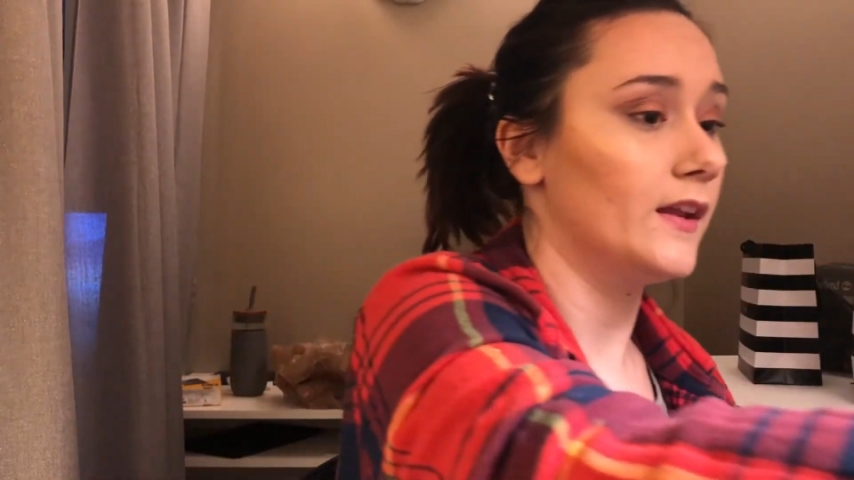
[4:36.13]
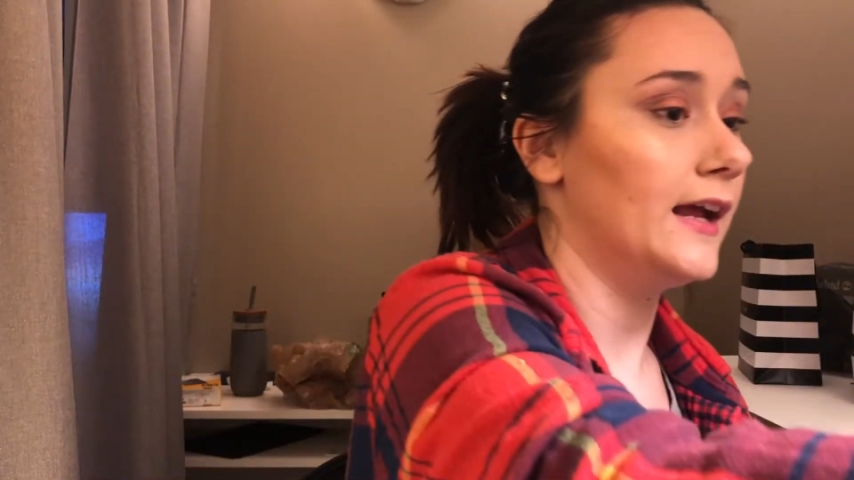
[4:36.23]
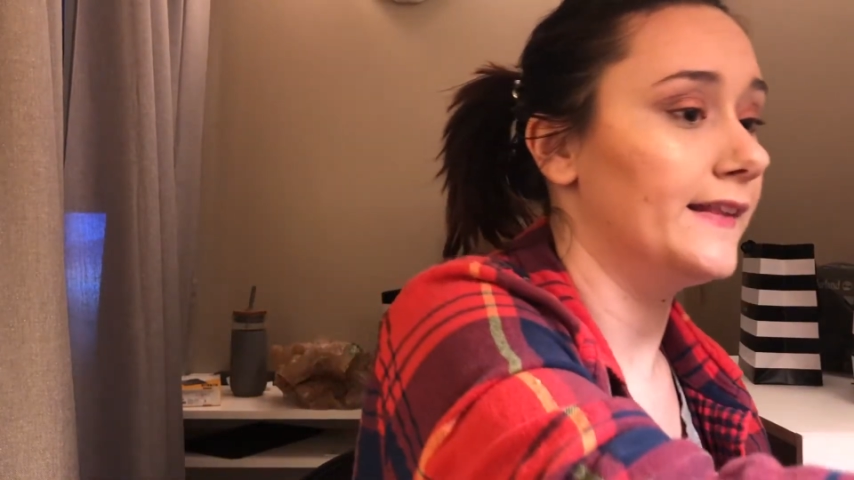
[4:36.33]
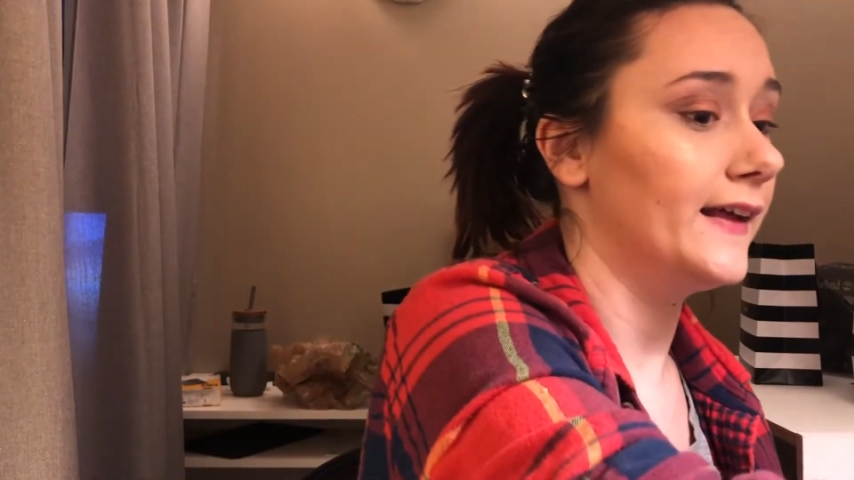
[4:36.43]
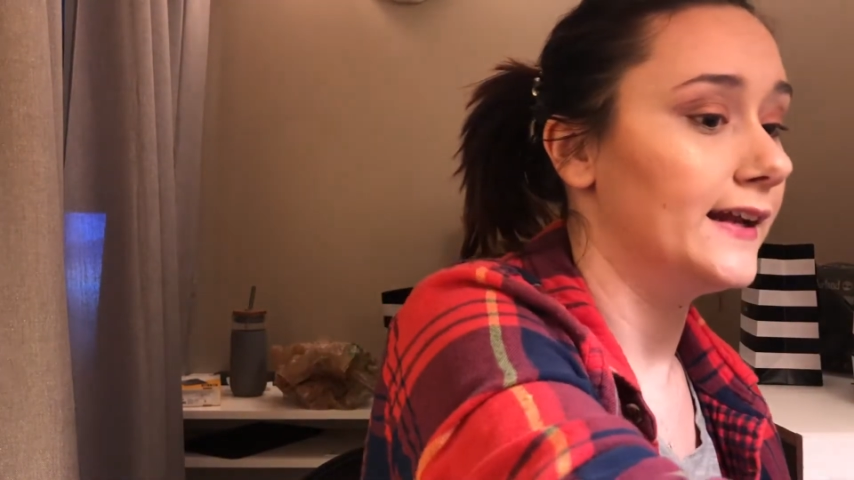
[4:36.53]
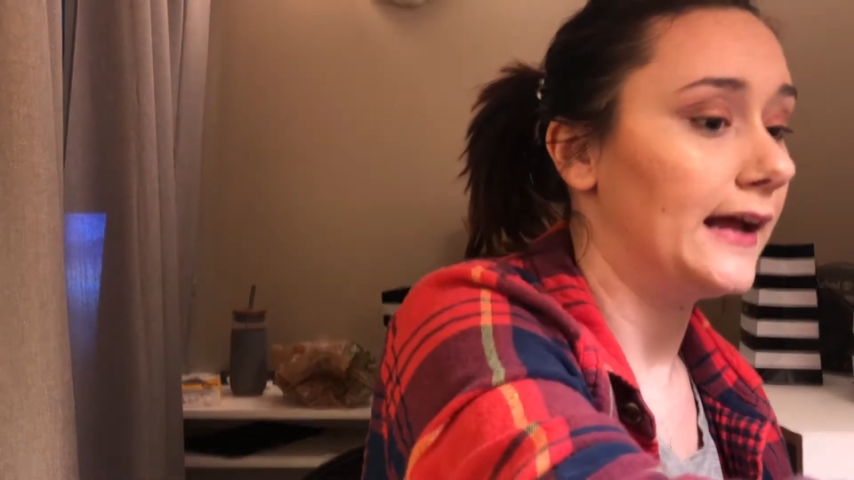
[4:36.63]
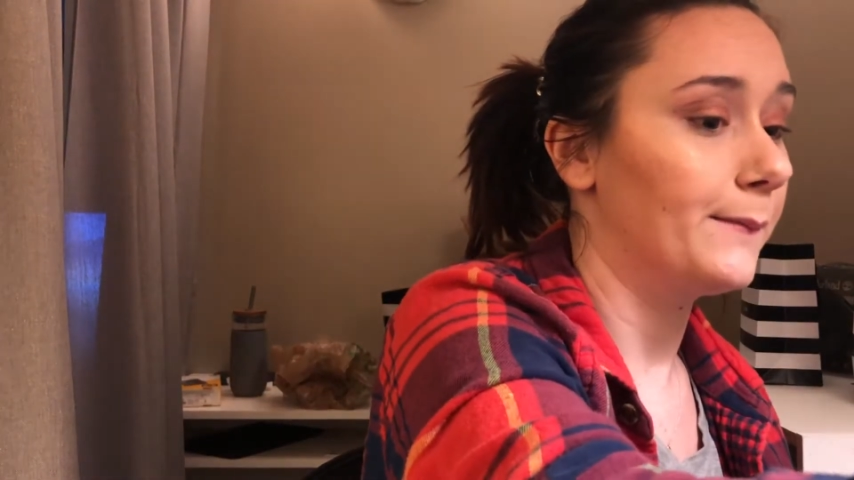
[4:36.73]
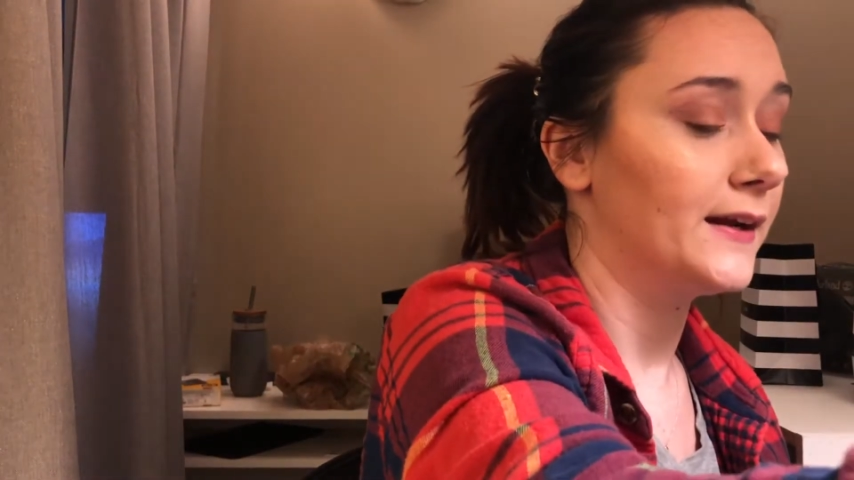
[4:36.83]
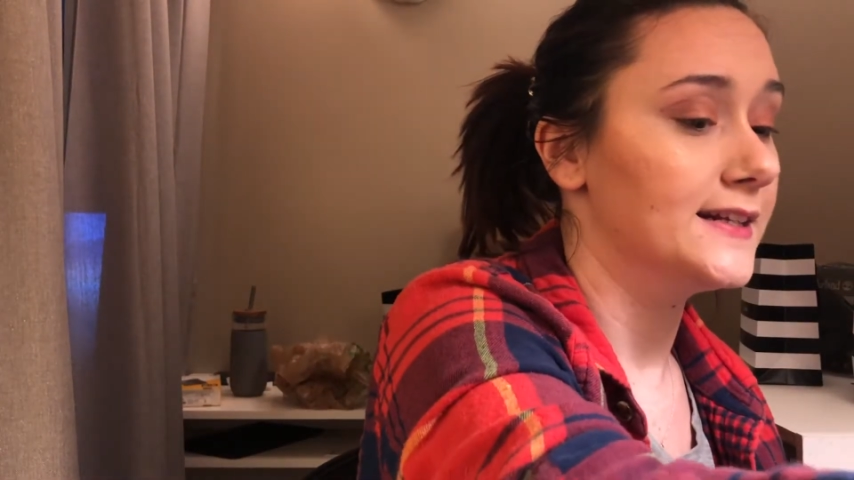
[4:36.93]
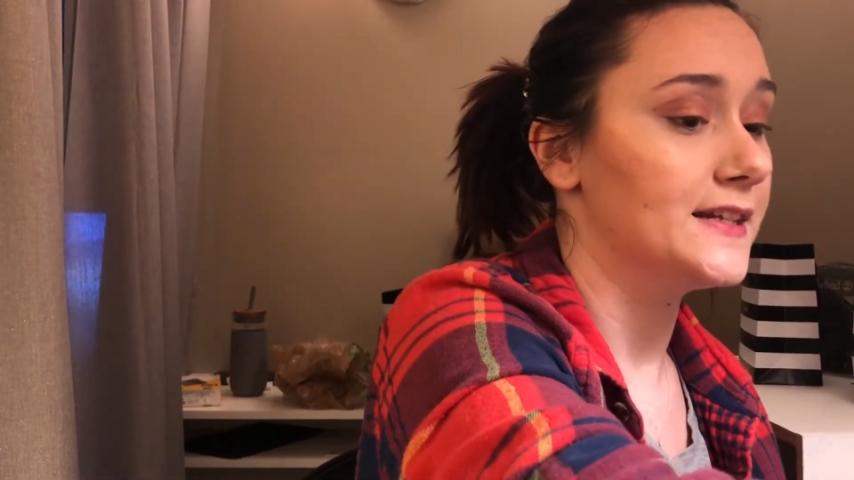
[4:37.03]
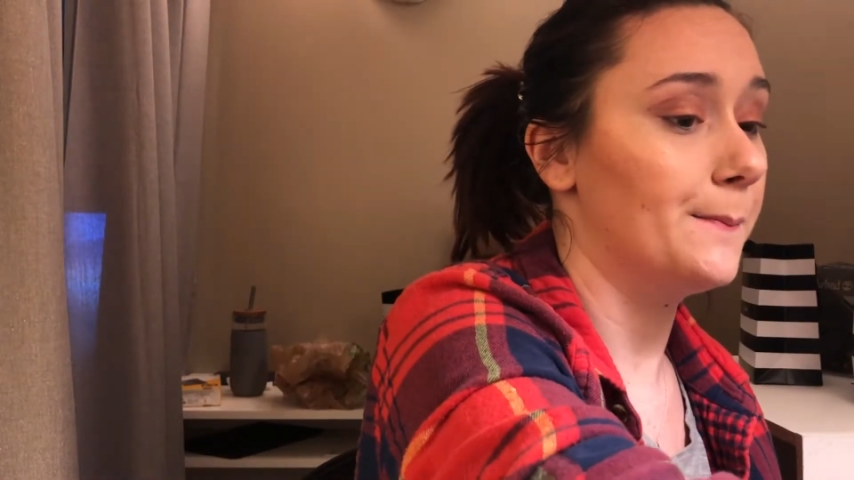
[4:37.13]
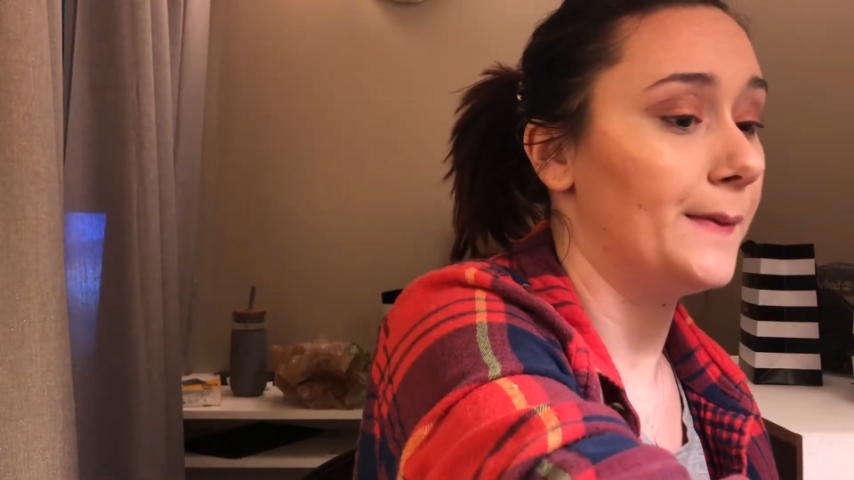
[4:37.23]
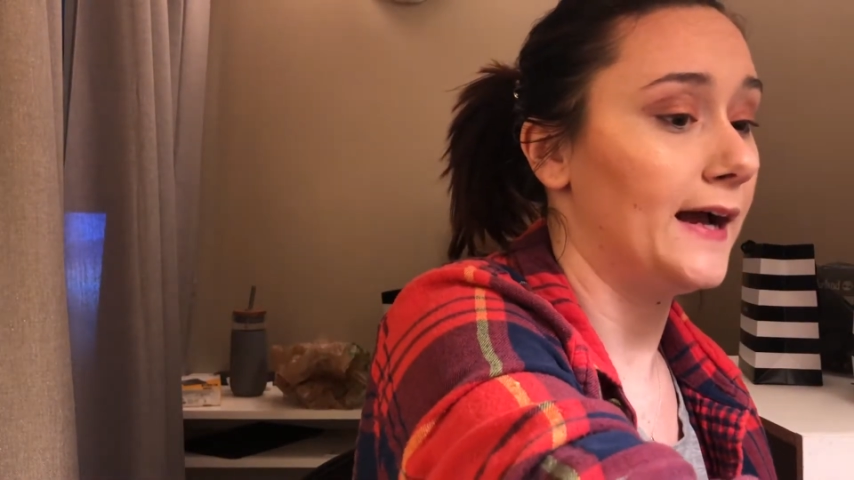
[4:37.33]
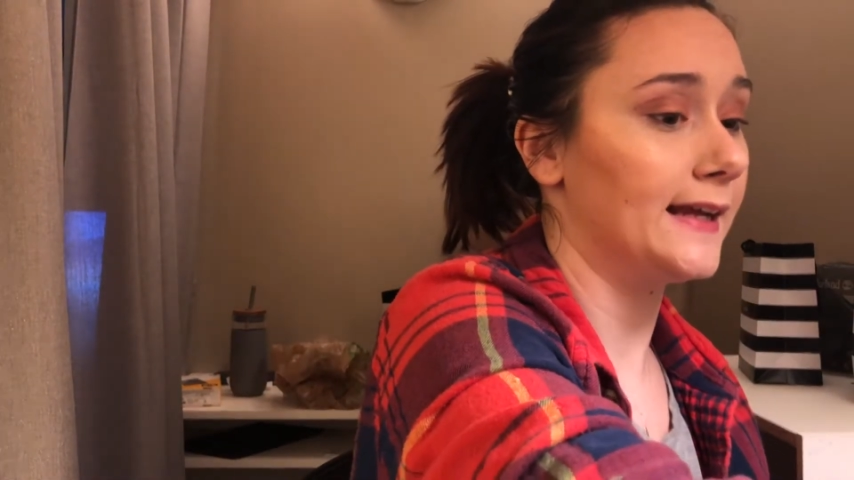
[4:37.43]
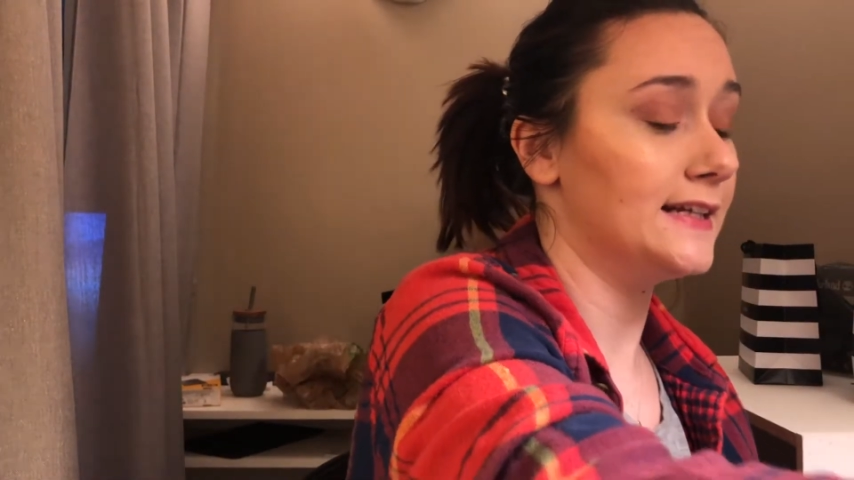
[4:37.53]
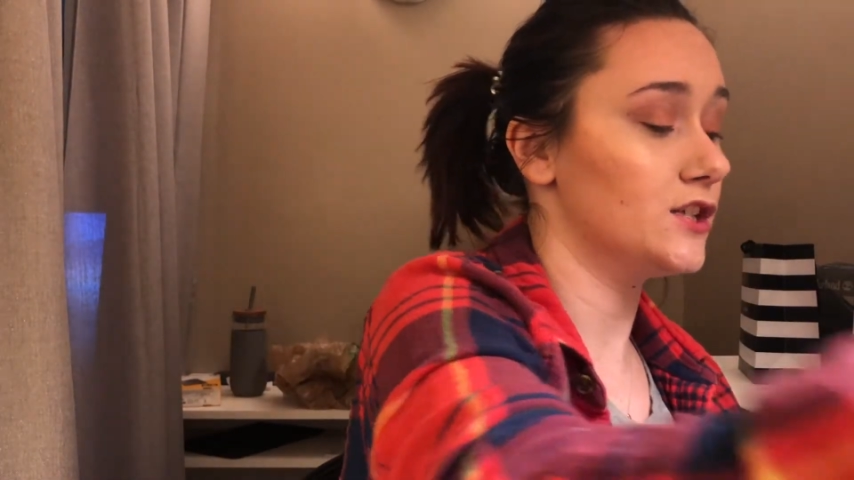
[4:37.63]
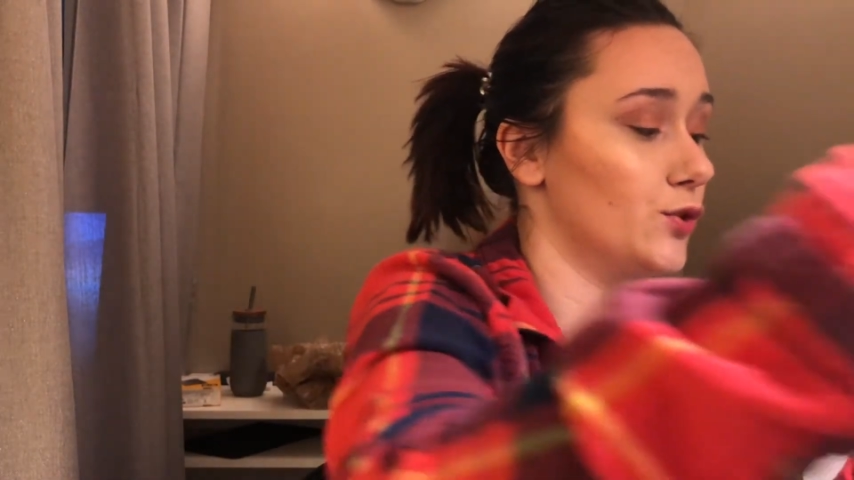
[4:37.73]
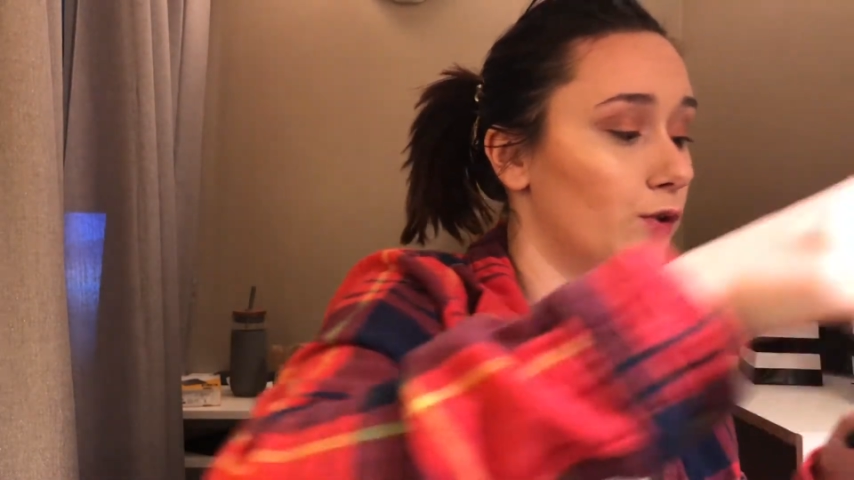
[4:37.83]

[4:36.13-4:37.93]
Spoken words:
And then I'm going to dip back into